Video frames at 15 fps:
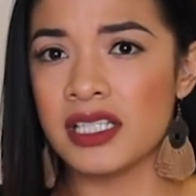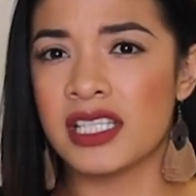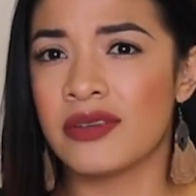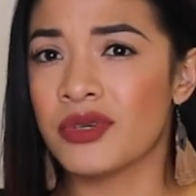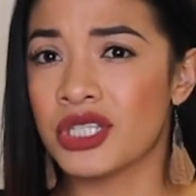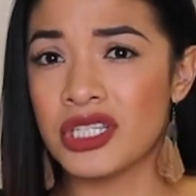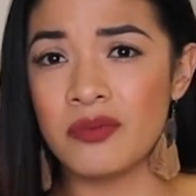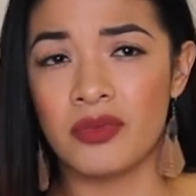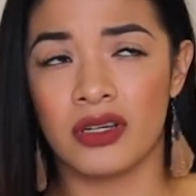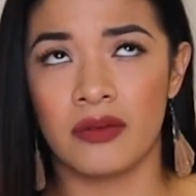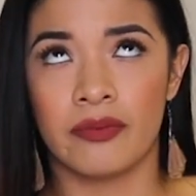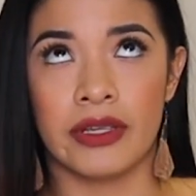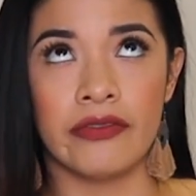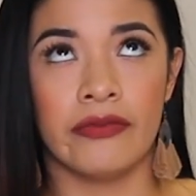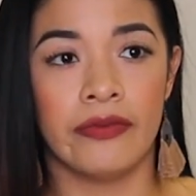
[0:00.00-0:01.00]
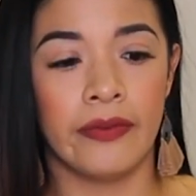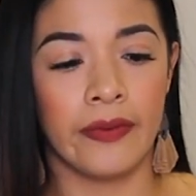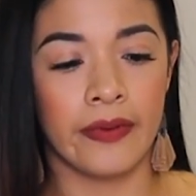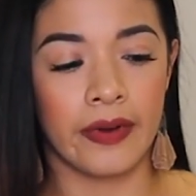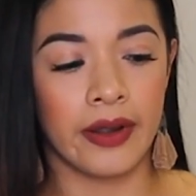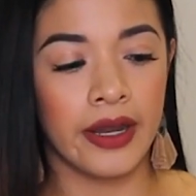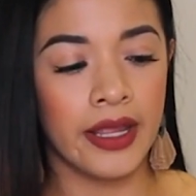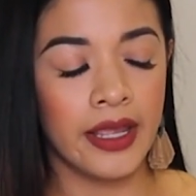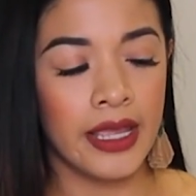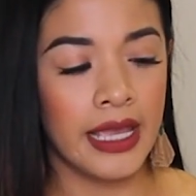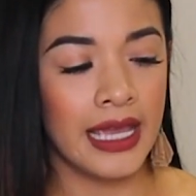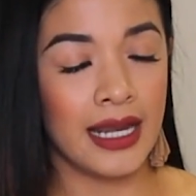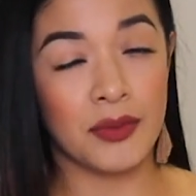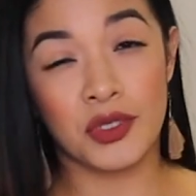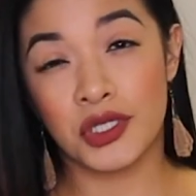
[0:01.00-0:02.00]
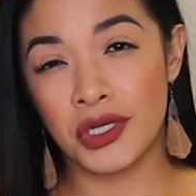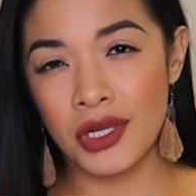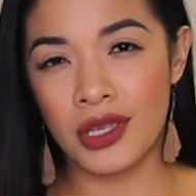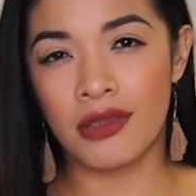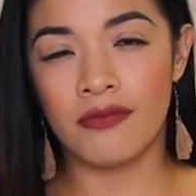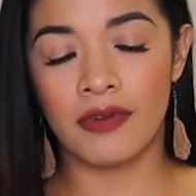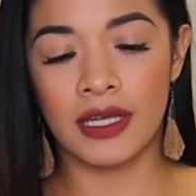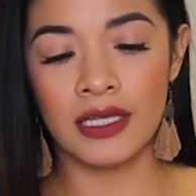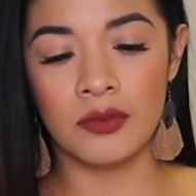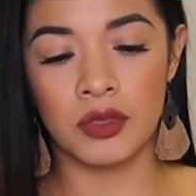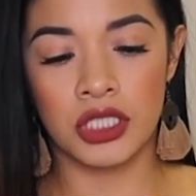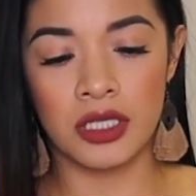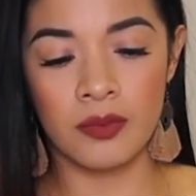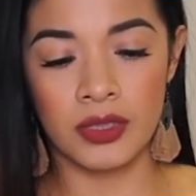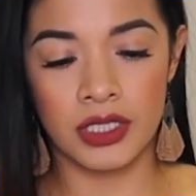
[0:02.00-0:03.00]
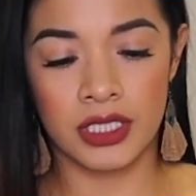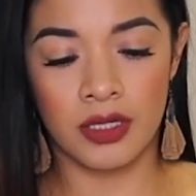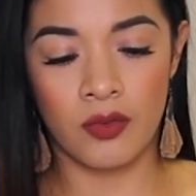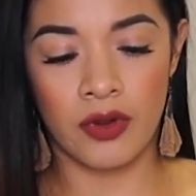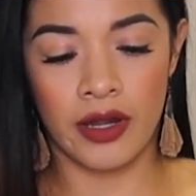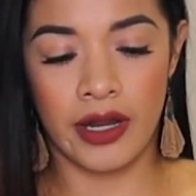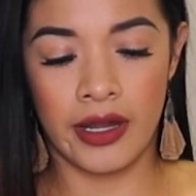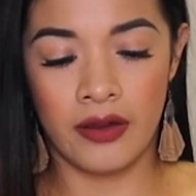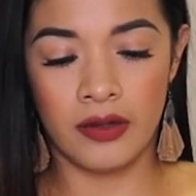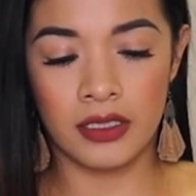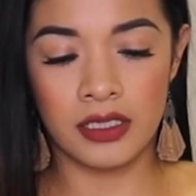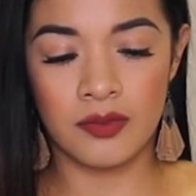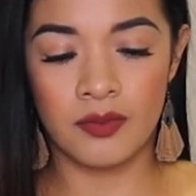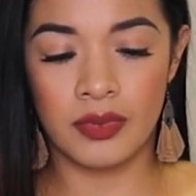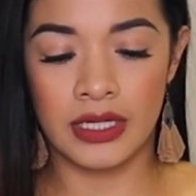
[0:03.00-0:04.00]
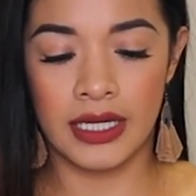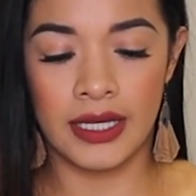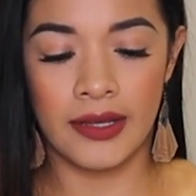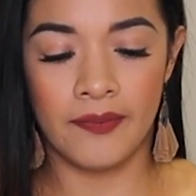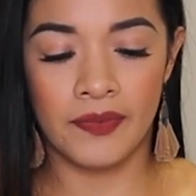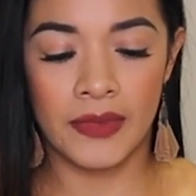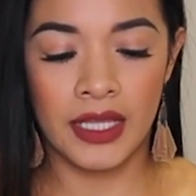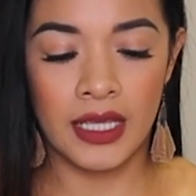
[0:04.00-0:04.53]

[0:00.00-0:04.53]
They were cheaper before, and I'm sure you can find them cheaper somewhere else. But